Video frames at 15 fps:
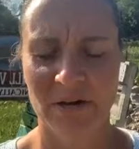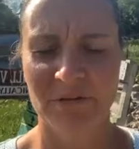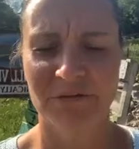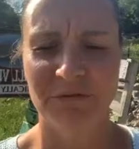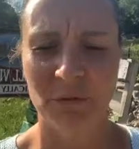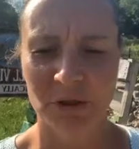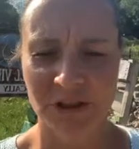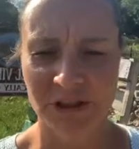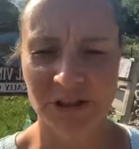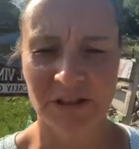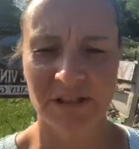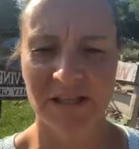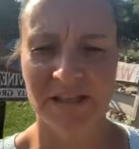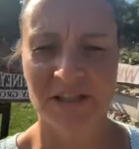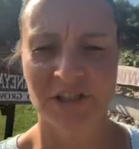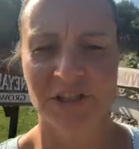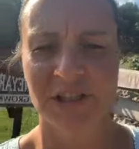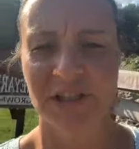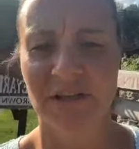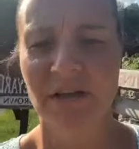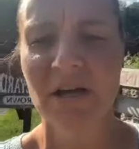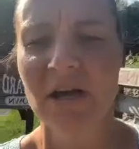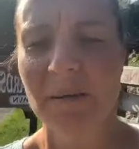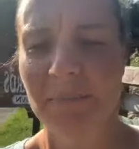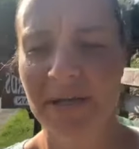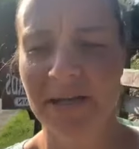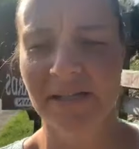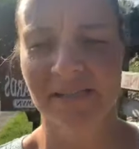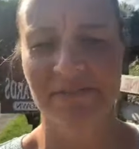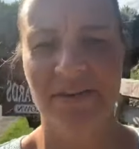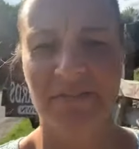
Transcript: Unfortunately, this year, because of